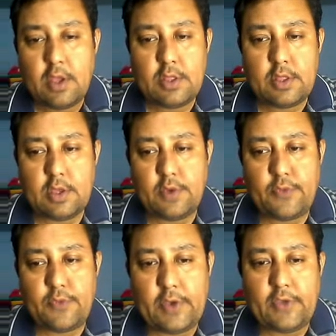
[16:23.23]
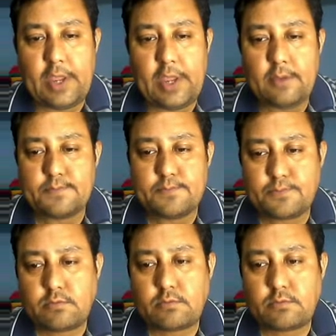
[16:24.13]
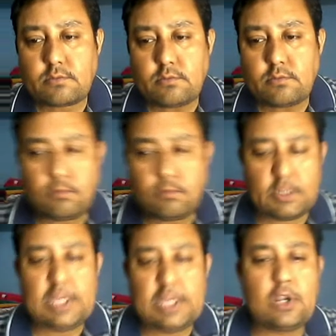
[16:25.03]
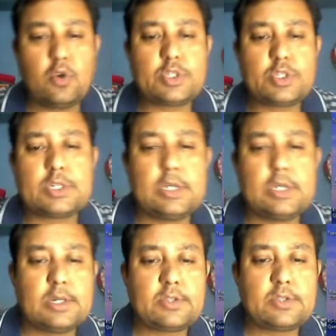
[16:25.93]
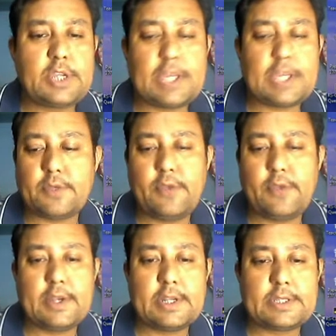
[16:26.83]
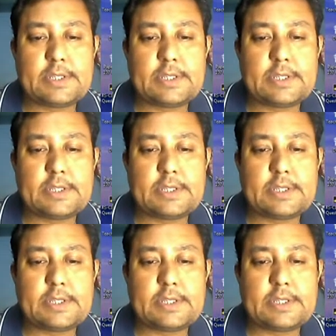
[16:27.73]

So filtering includes three types of filters: